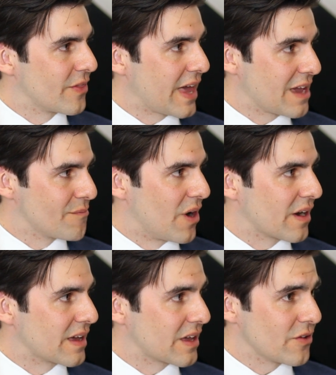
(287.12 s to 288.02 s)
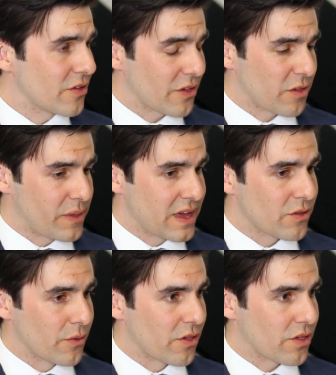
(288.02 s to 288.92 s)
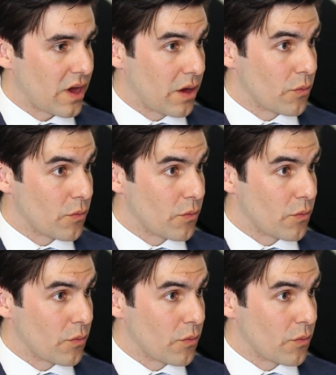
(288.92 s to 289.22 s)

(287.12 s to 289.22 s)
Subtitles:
in the AIM market. Can you just explain to us